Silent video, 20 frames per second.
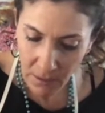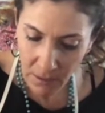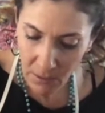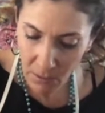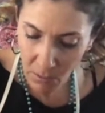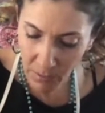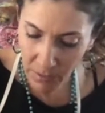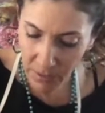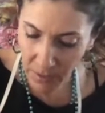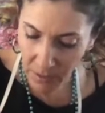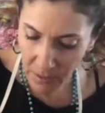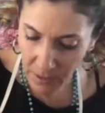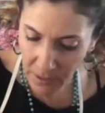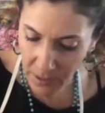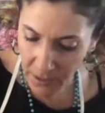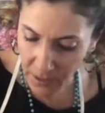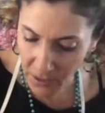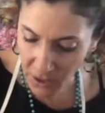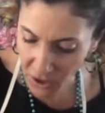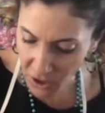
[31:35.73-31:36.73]
going on
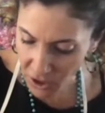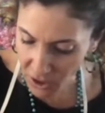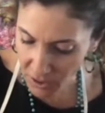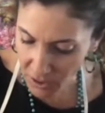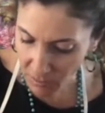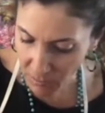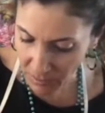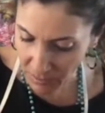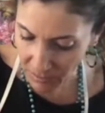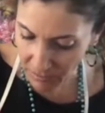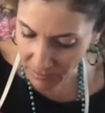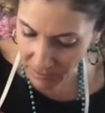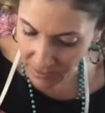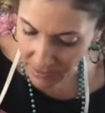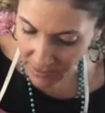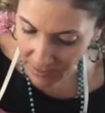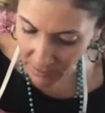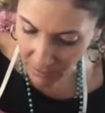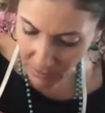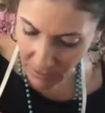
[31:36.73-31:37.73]
each one of
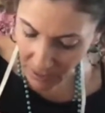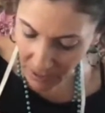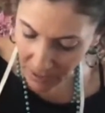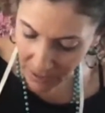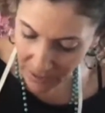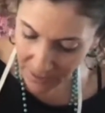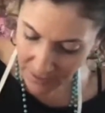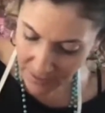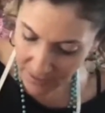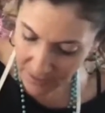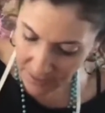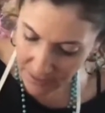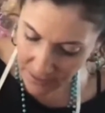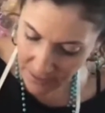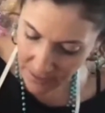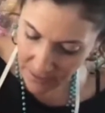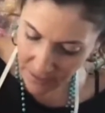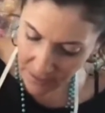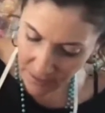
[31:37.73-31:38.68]
these little guys.